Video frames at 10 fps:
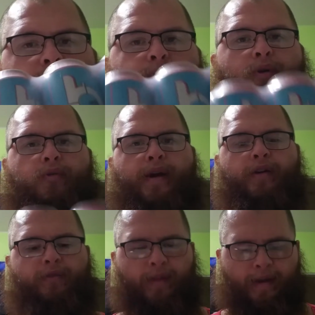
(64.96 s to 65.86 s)
duper rare
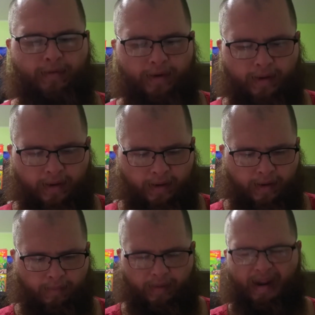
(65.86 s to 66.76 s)
flavor,
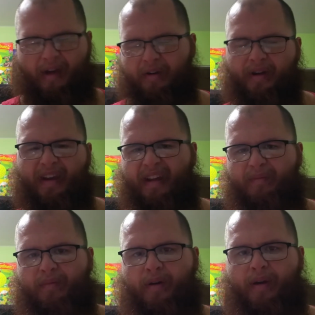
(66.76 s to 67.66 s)
but now you can get it
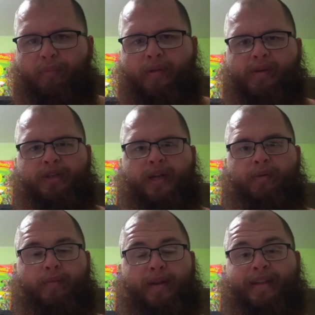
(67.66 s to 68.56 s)
at pretty much
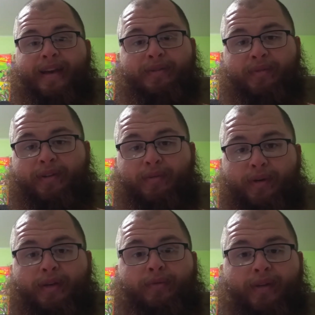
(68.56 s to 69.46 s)
anywhere, but it tastes really,
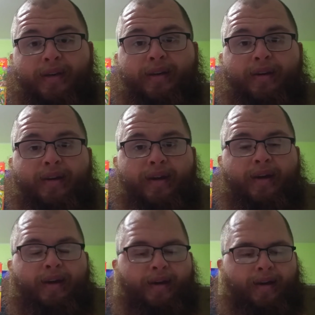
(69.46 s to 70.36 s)
really, really good.
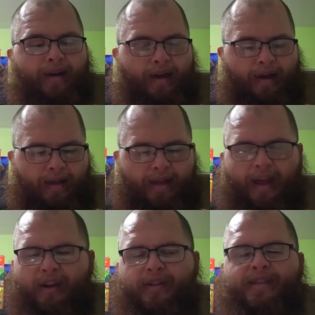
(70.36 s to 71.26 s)
I
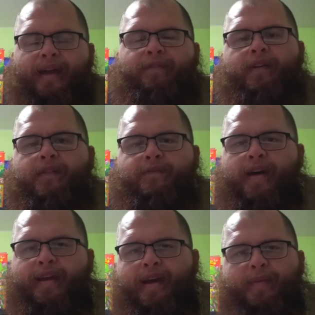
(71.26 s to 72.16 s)
don't know, it's like
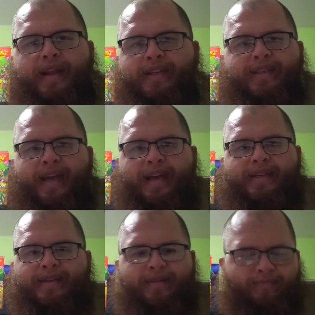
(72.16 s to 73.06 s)
funfetti. I mean, it just
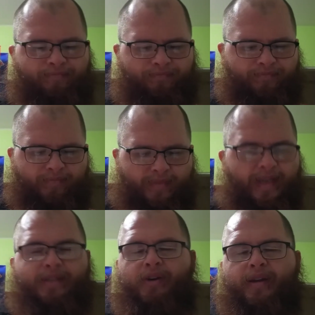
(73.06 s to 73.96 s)
tastes
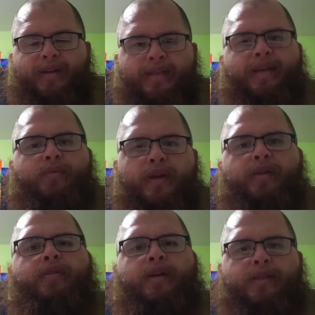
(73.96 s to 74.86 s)
great. It tastes like what
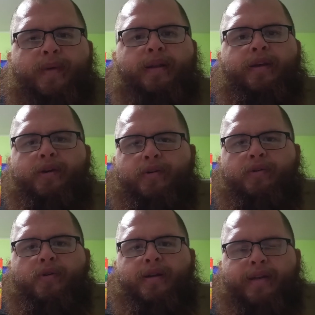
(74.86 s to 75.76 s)
you expect a
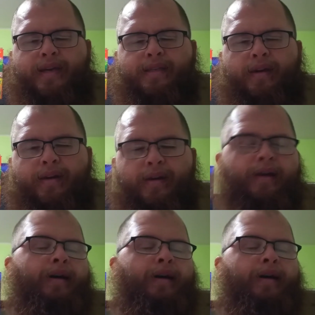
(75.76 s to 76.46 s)
unicorn to taste like.